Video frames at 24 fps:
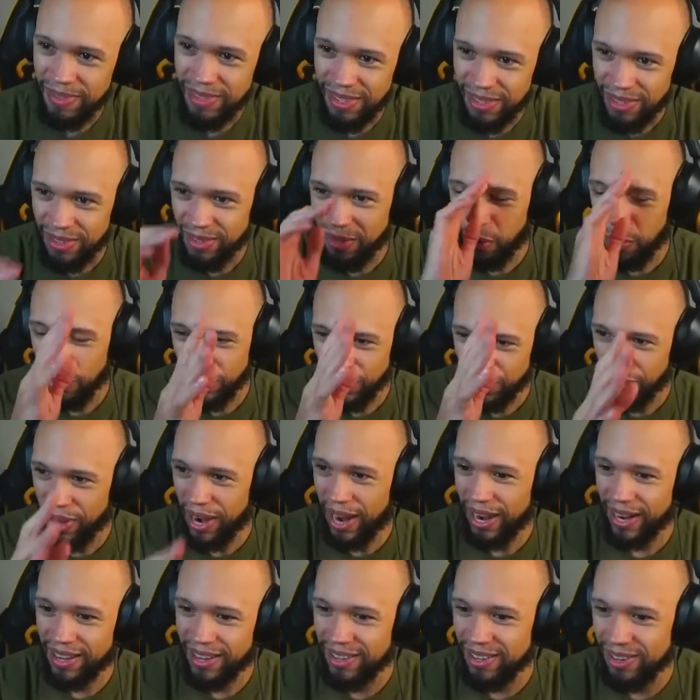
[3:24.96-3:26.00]
on
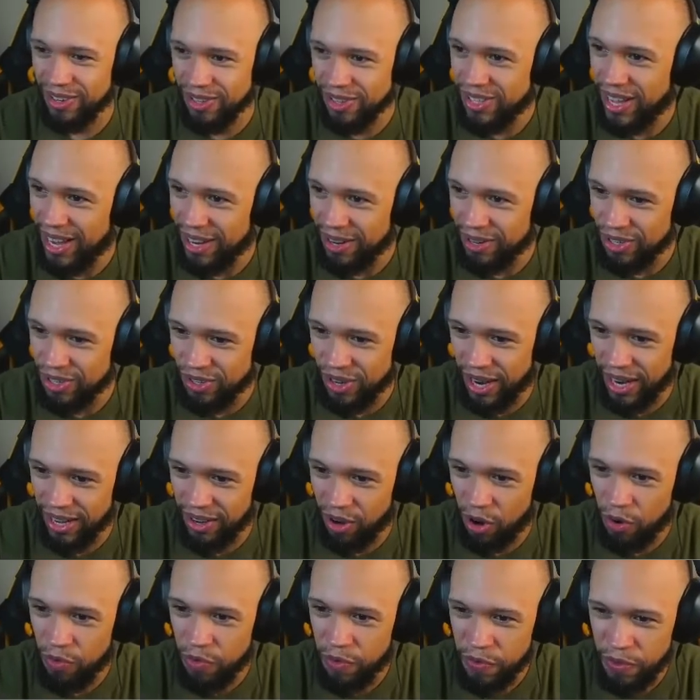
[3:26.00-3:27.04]
track, or staying on track here.
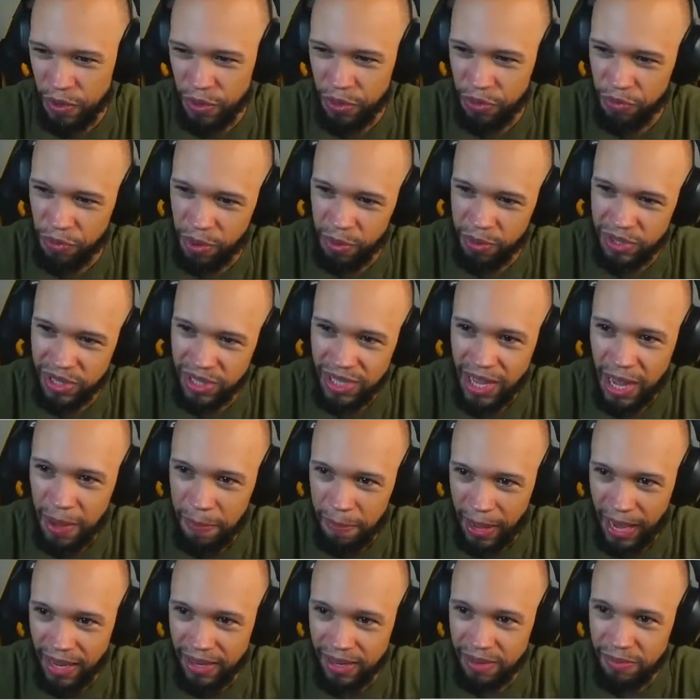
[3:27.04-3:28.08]
Overflow 3, which is not
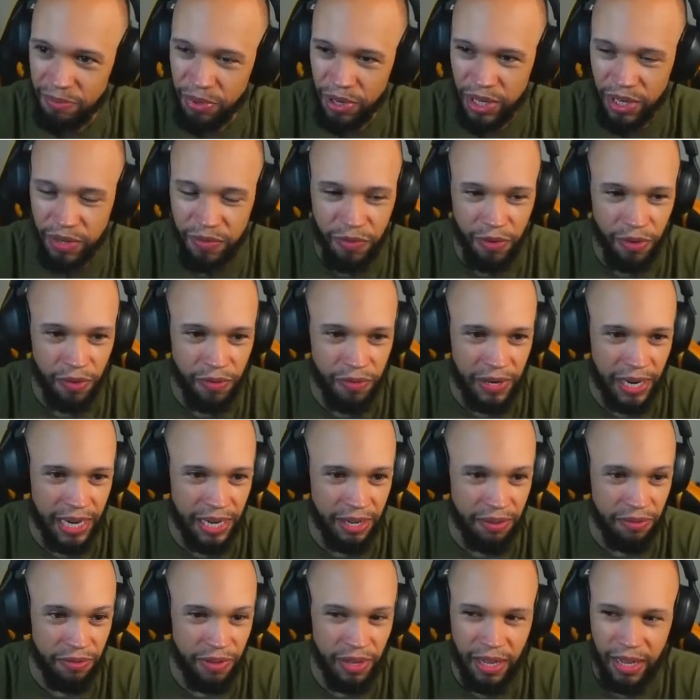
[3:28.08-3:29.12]
bad. Pretty good for a
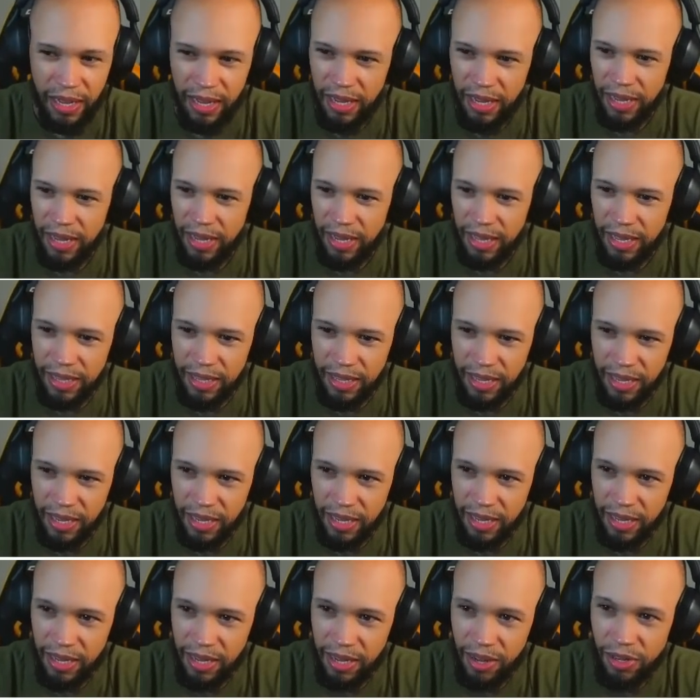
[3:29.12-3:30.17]
5.
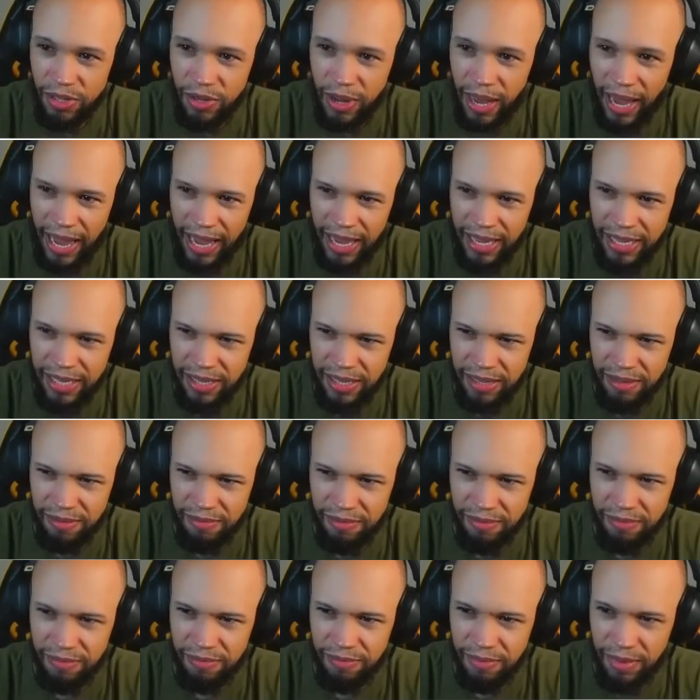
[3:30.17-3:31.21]
He also has
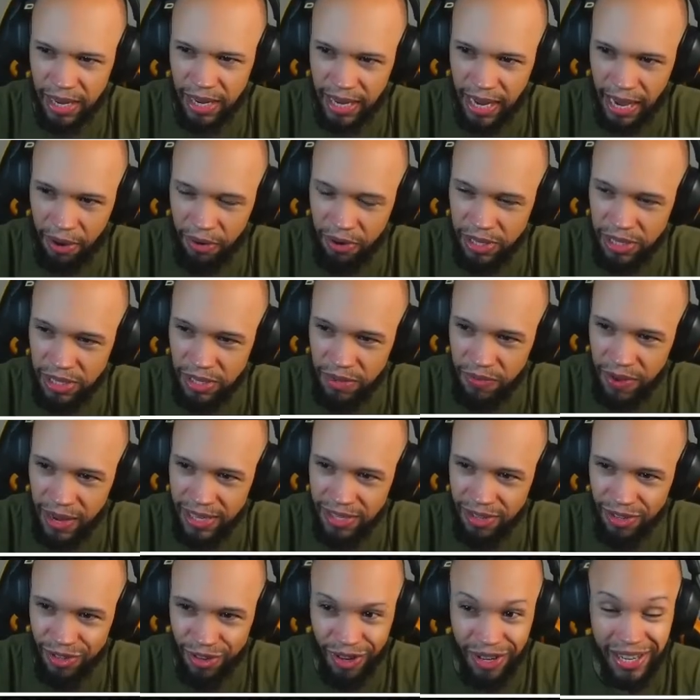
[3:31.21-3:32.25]
inheritance effects.
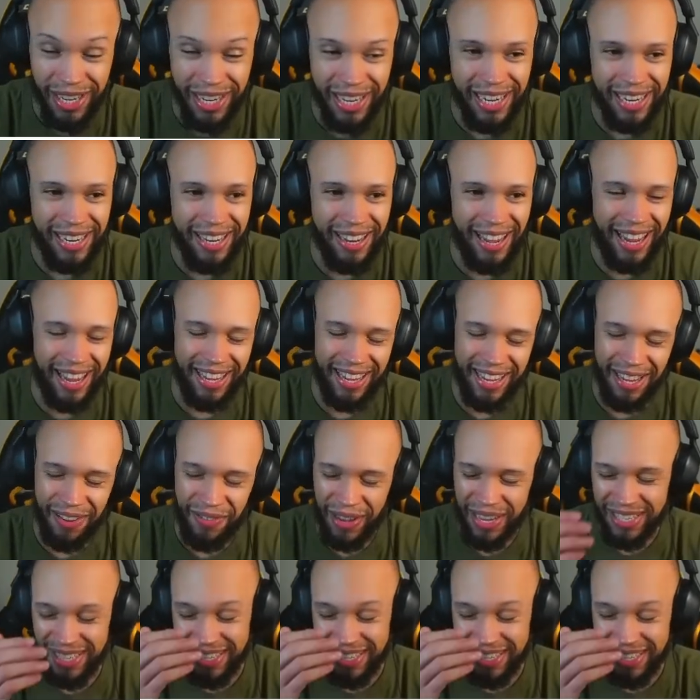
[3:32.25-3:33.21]
They're starting to give aces